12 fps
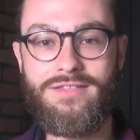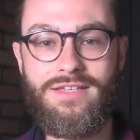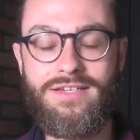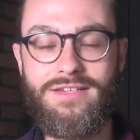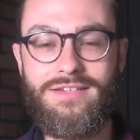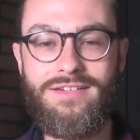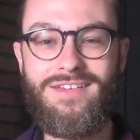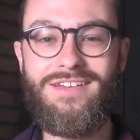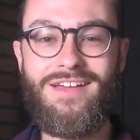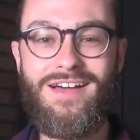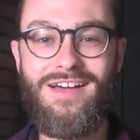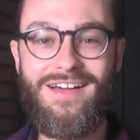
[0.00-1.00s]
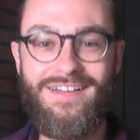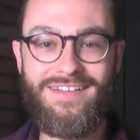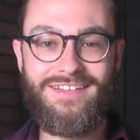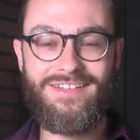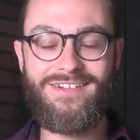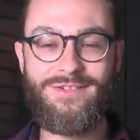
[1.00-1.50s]
I think uh,
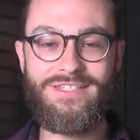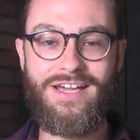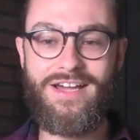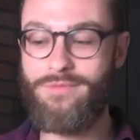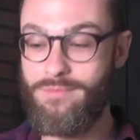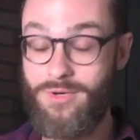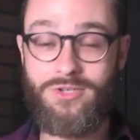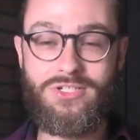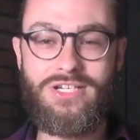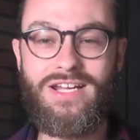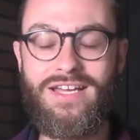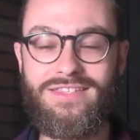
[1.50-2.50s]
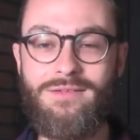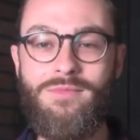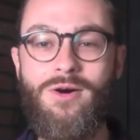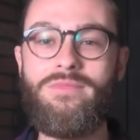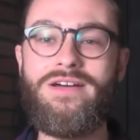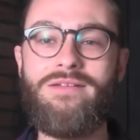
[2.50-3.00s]
you know, it's kind of emerging at the
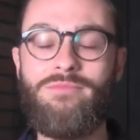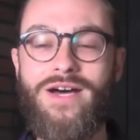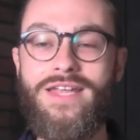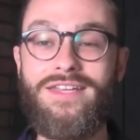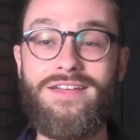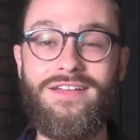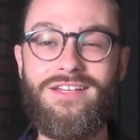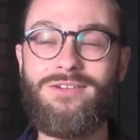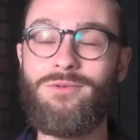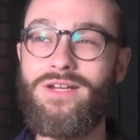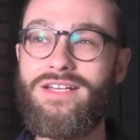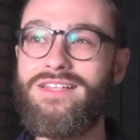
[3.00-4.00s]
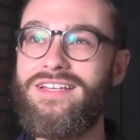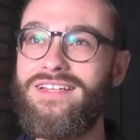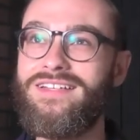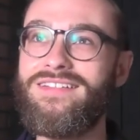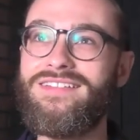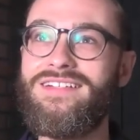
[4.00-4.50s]
moment, but
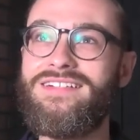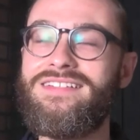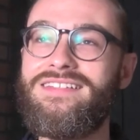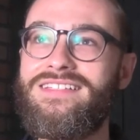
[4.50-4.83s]
really uh,